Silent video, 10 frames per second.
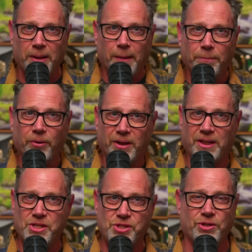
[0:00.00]
But I'm
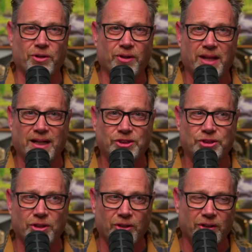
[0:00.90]
pretty sure that
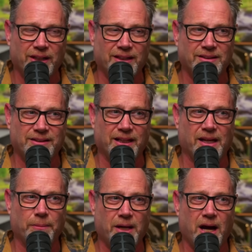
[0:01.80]
sugar is like
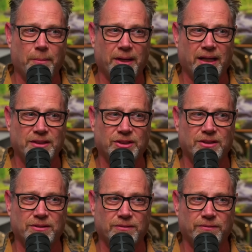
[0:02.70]
a combination
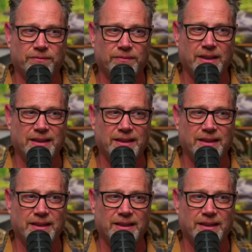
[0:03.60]
of